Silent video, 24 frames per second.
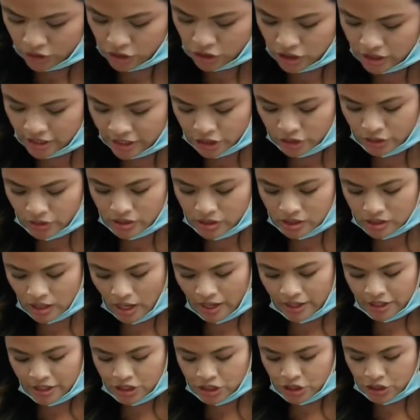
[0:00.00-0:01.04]
Traditional
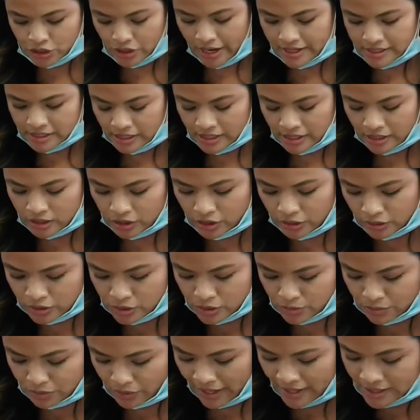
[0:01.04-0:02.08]
Scottish dress includes
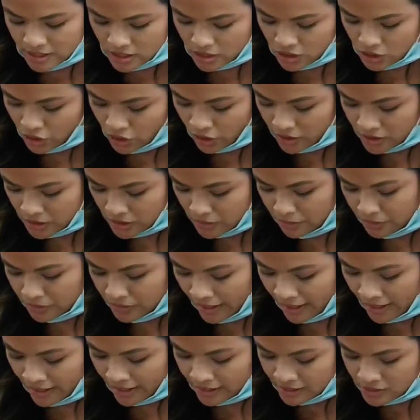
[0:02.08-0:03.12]
bright tartan
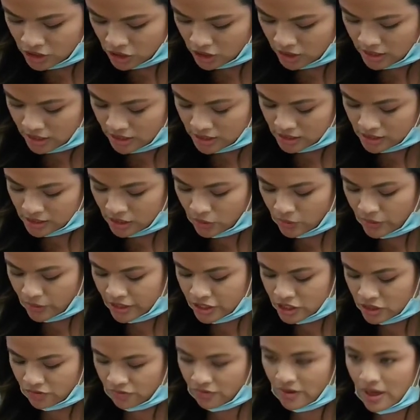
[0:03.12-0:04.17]
plaids to
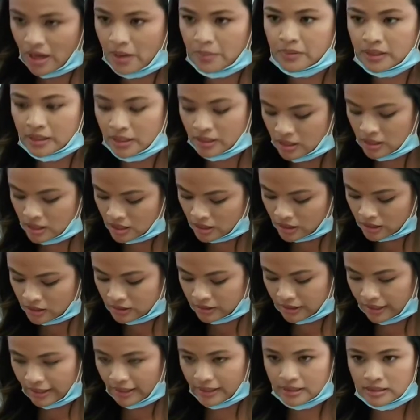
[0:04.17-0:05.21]
distinguish family
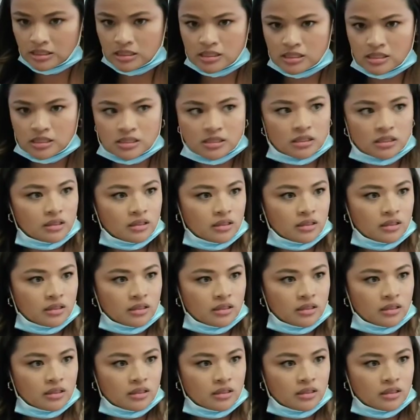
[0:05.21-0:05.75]
clans.